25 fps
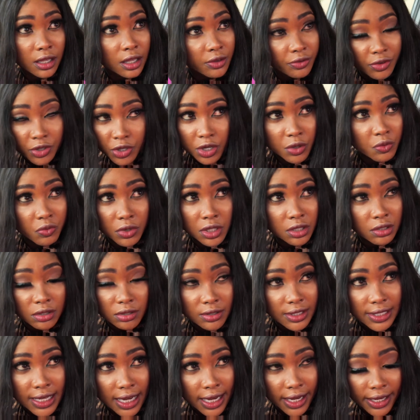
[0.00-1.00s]
if you don't want to
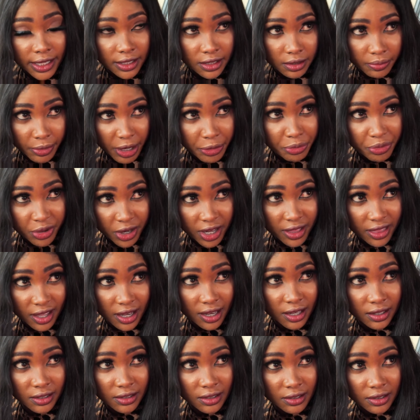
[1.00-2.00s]
die as my brother.
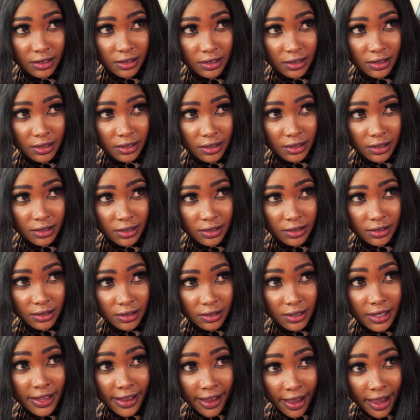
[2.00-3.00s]

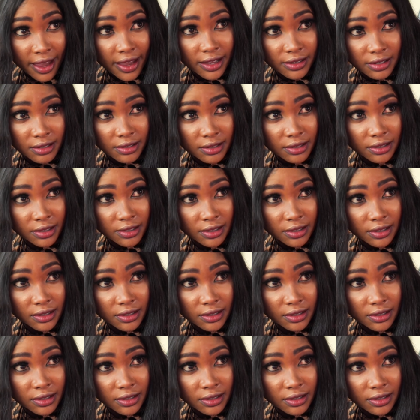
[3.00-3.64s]
Yes.